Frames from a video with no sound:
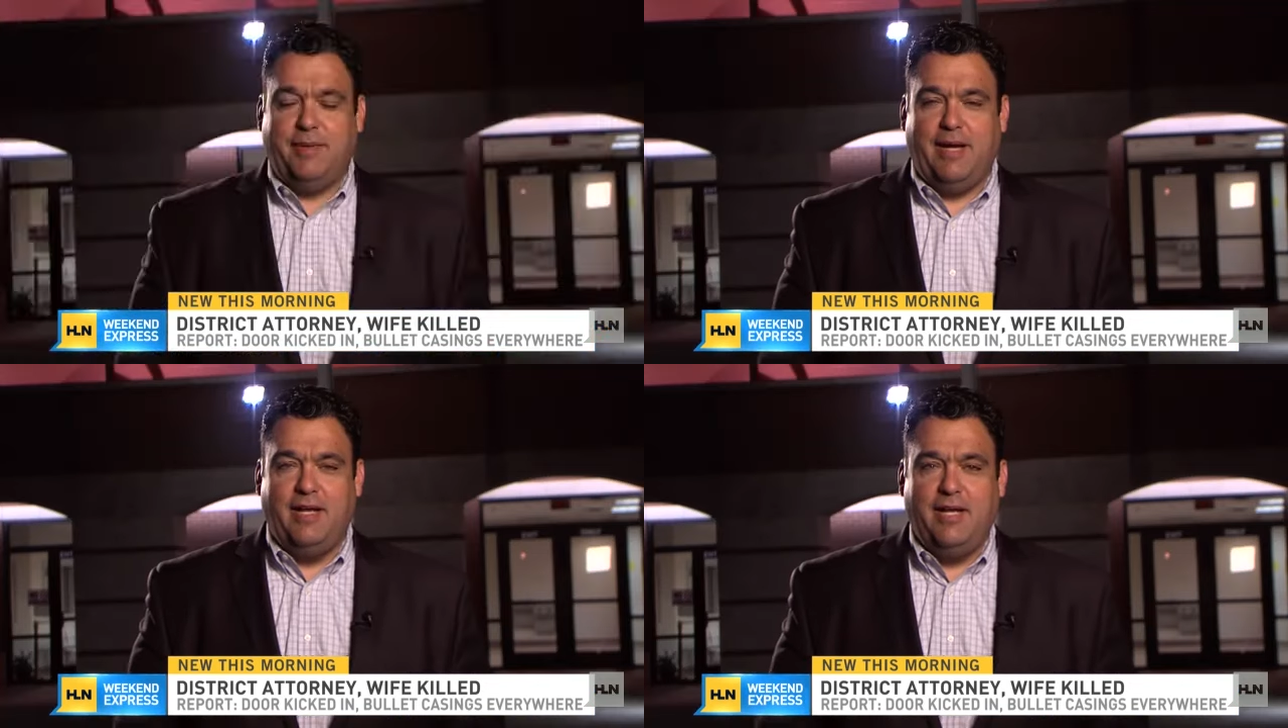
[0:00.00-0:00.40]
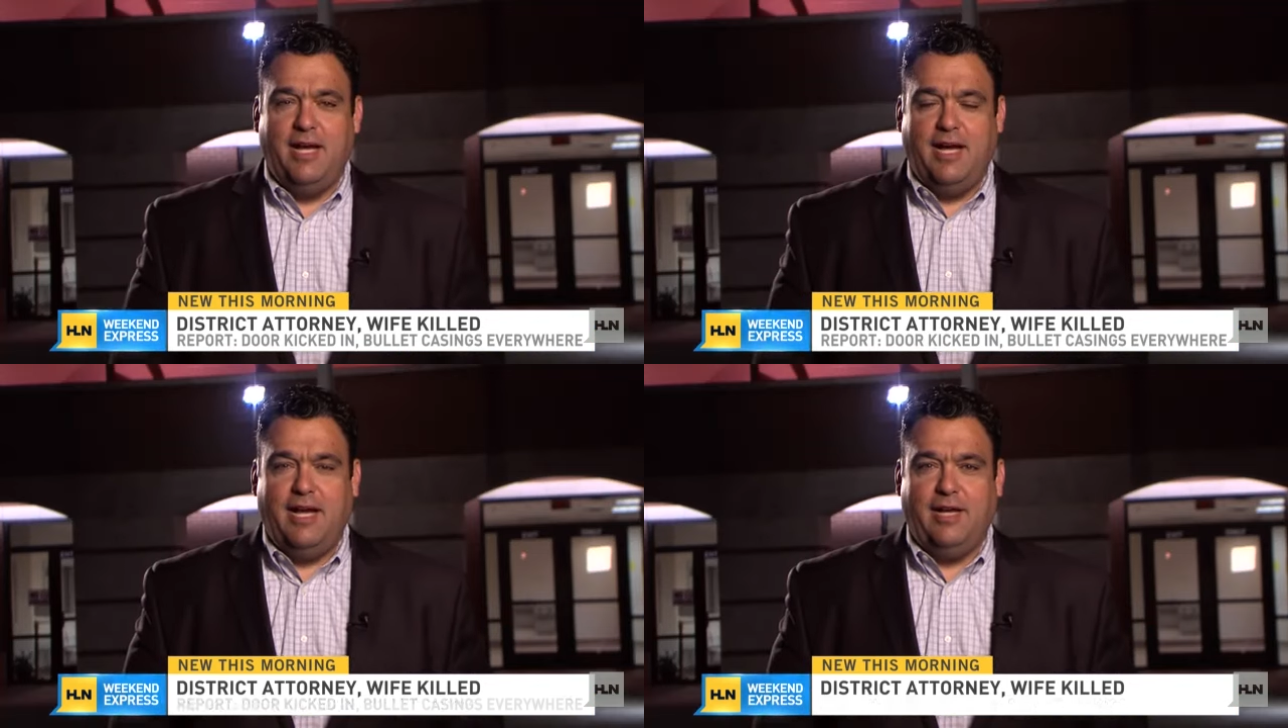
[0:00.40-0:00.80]
about
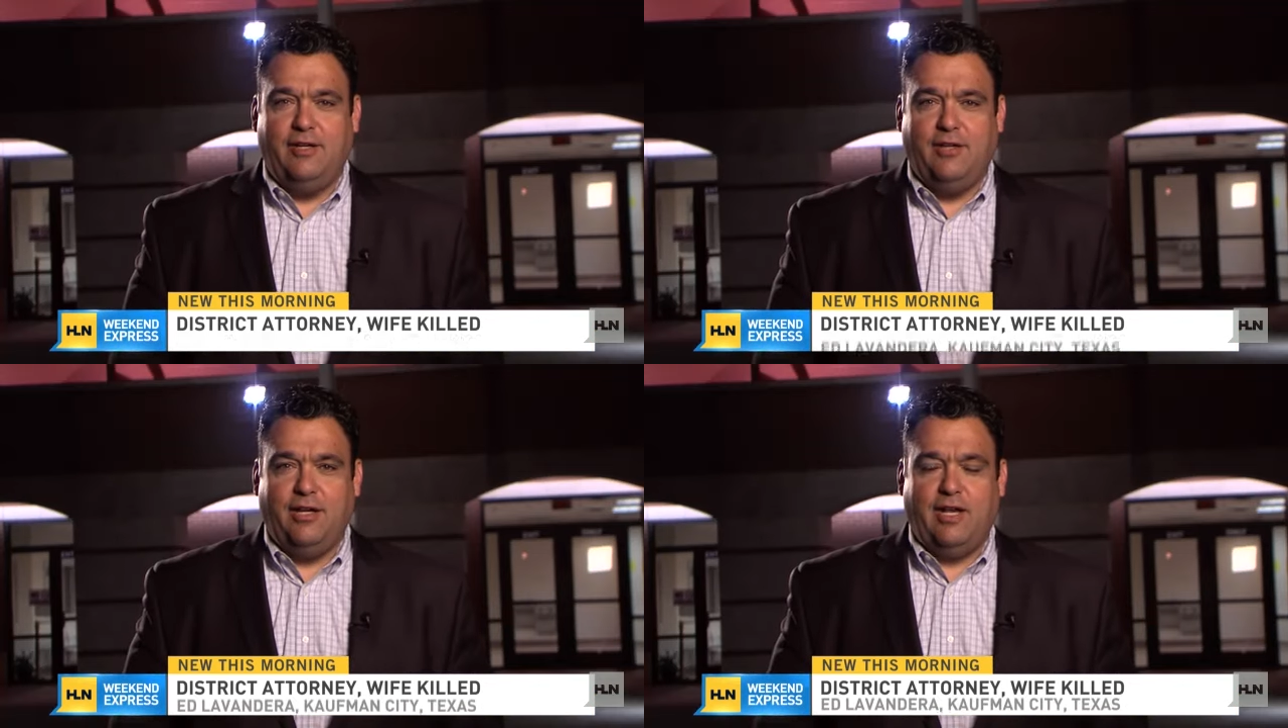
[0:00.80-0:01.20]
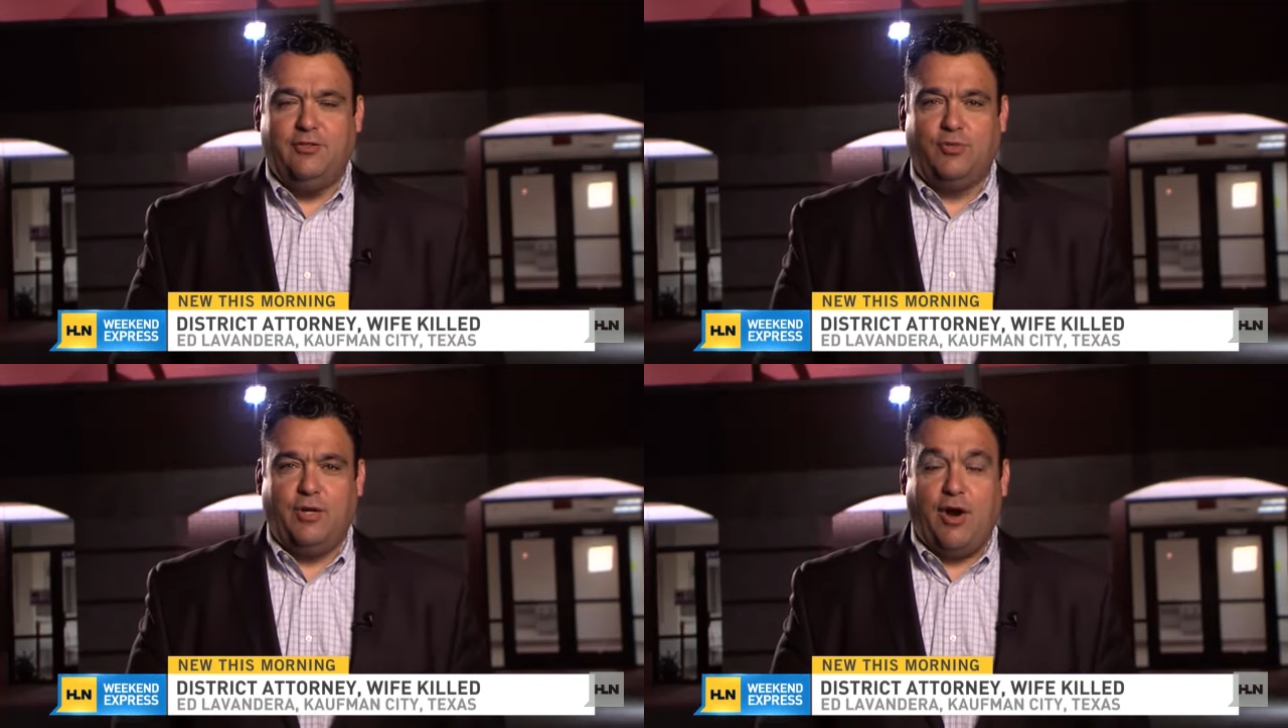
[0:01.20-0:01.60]
uh,
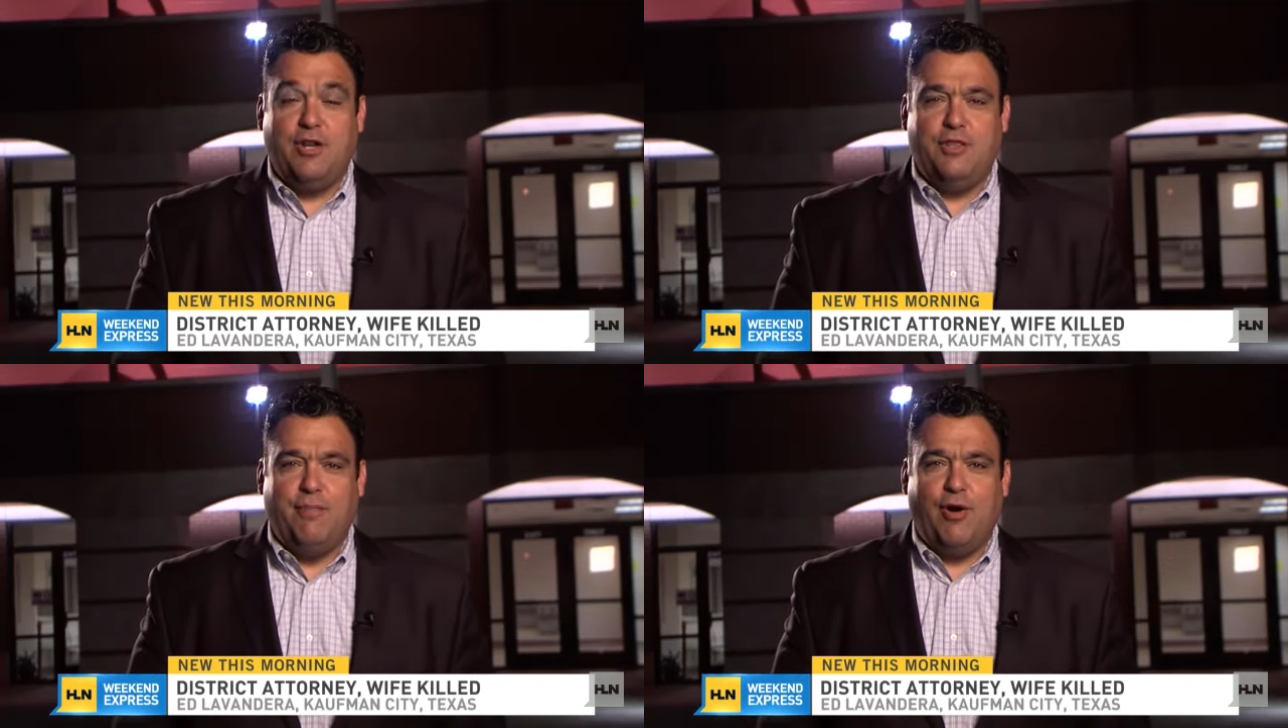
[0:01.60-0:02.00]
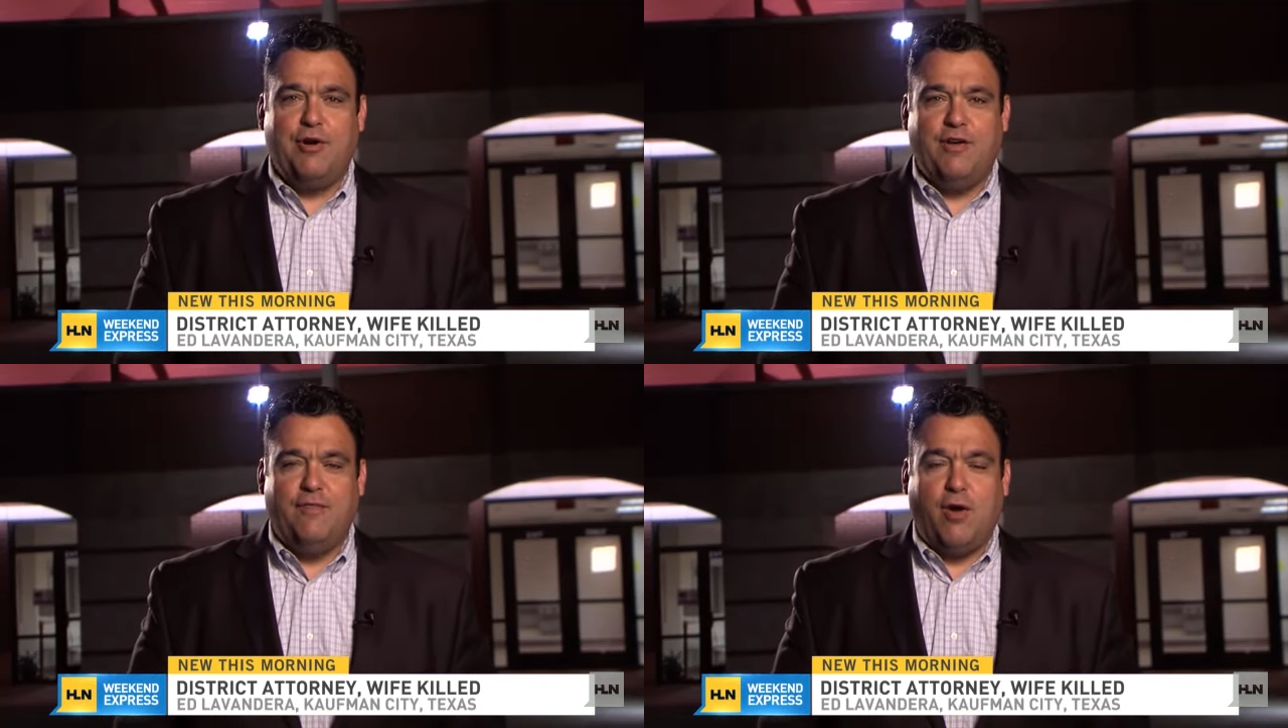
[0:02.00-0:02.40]
as regarding the
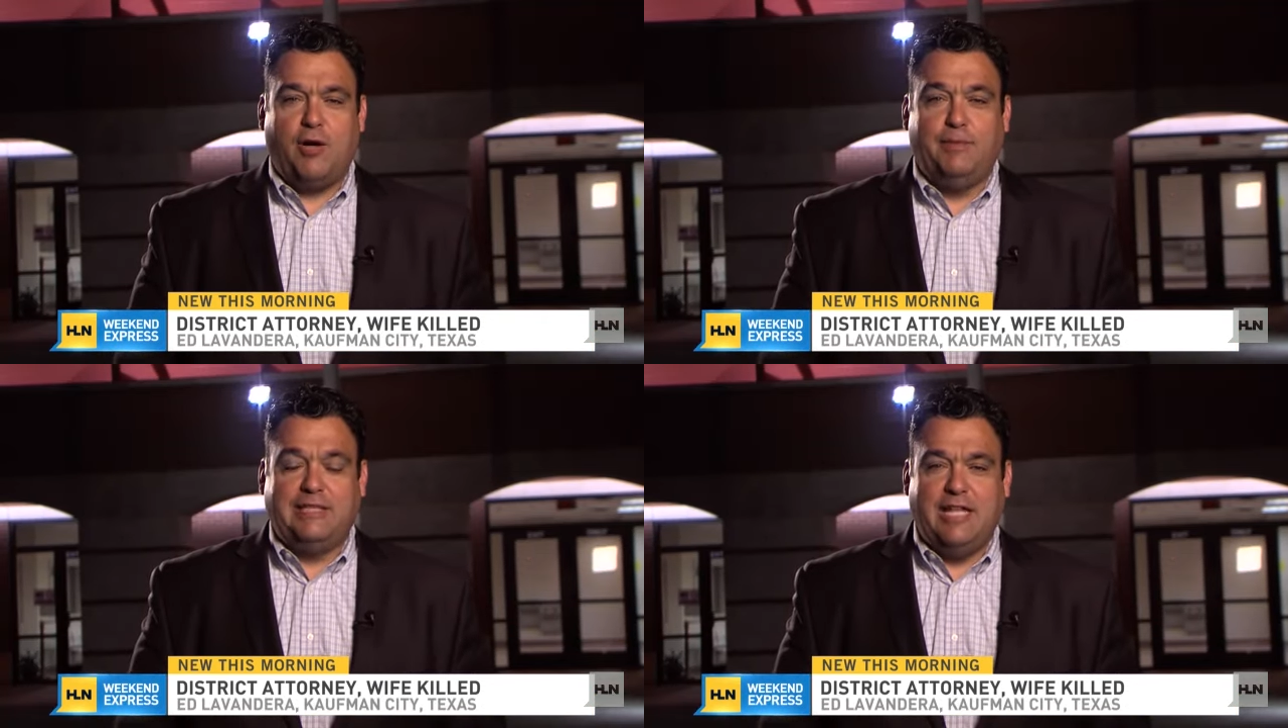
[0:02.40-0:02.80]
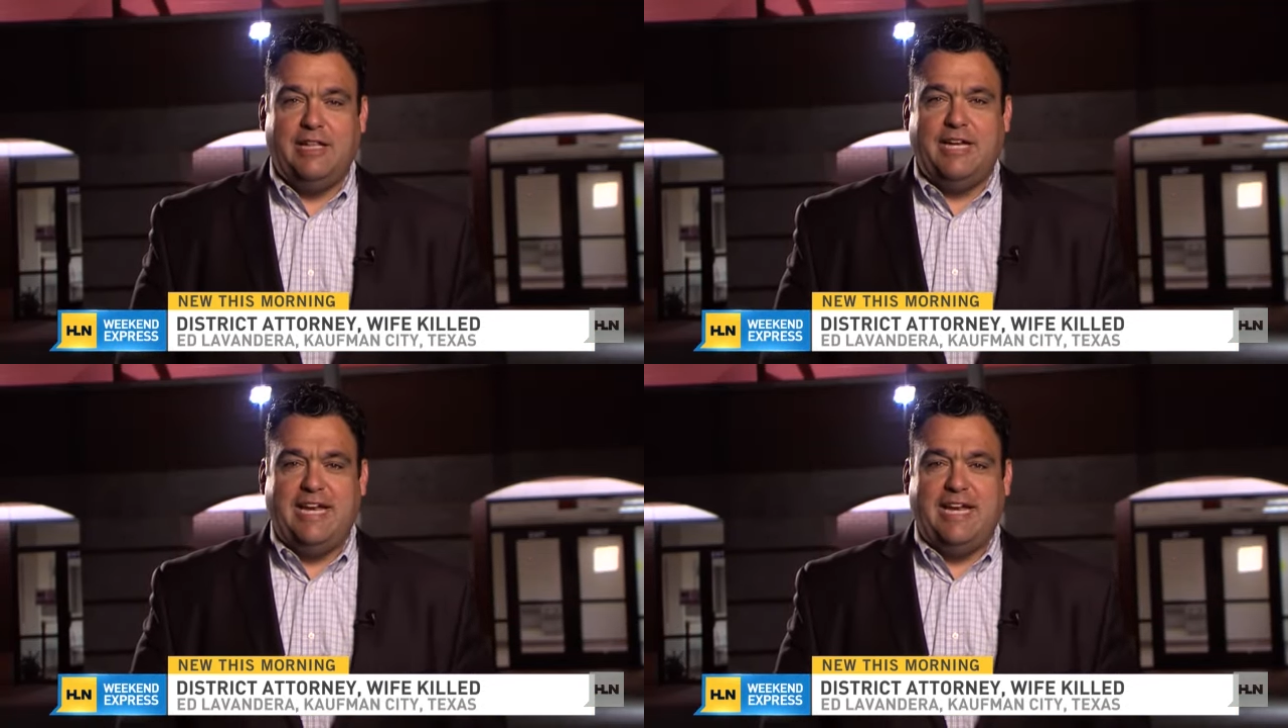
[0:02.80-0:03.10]
murder of Mark McLelland